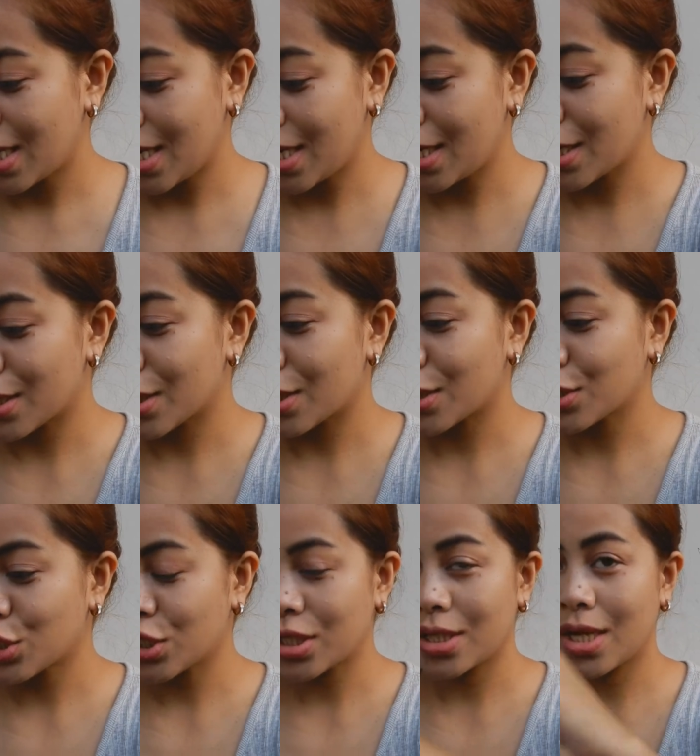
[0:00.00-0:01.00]

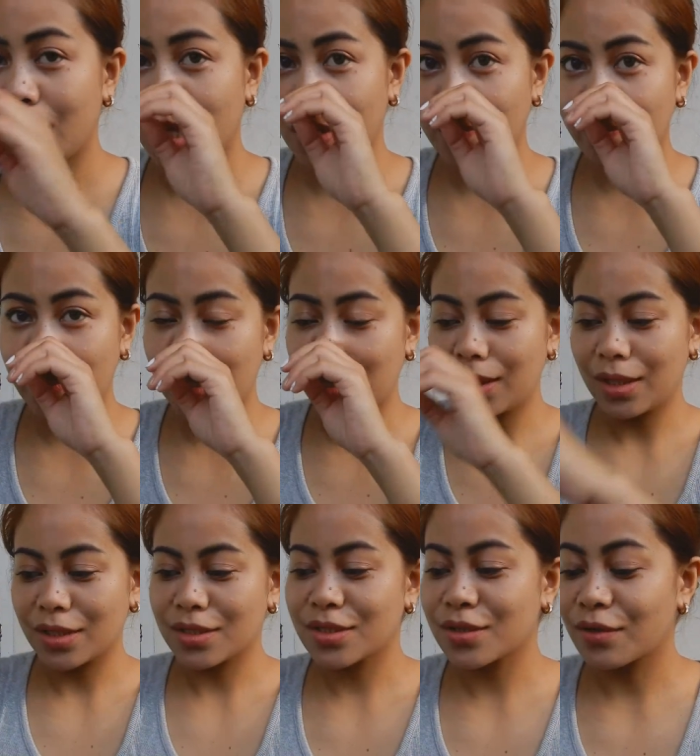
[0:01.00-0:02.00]
here she gave me
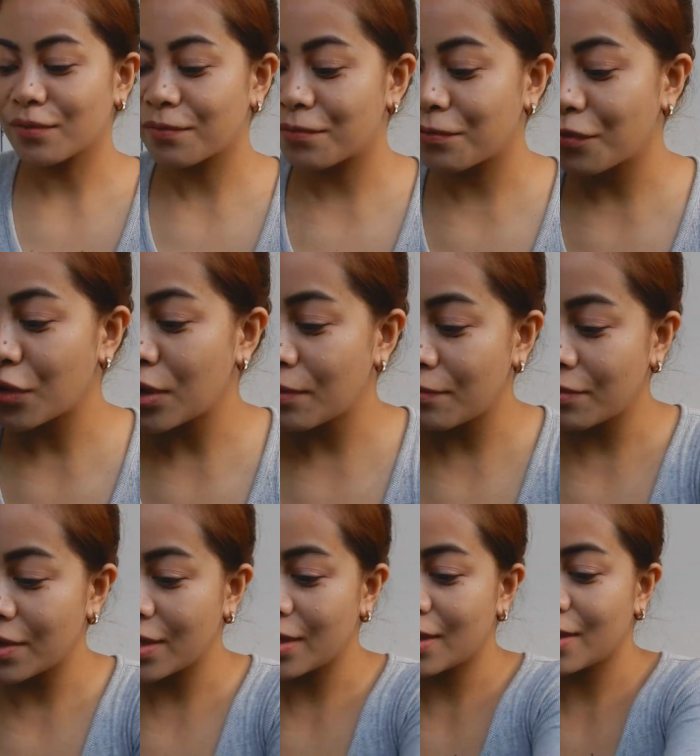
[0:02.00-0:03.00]
lots of
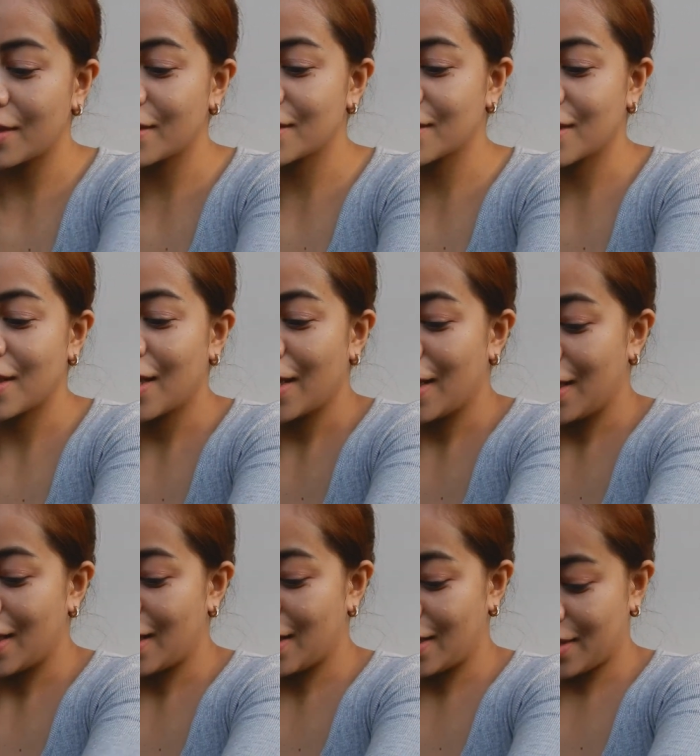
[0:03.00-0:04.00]
freebies
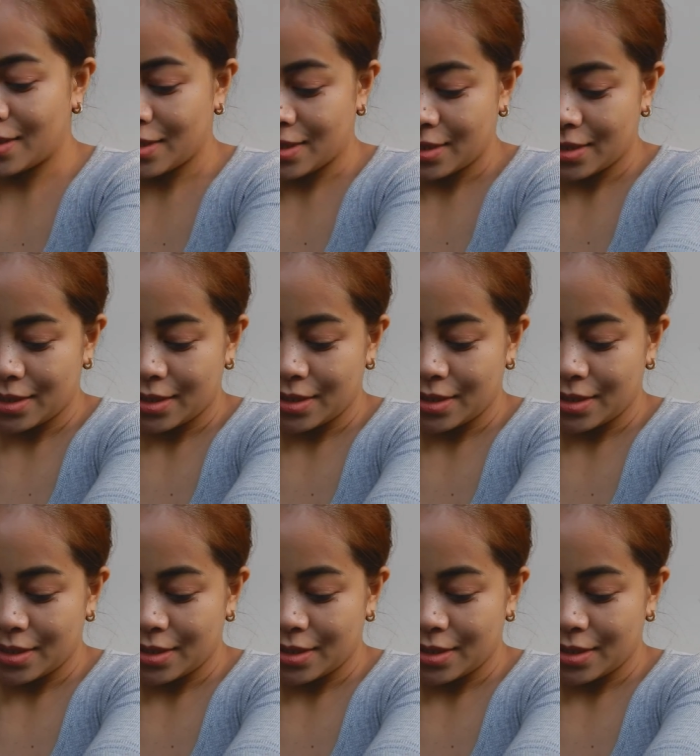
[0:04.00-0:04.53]
like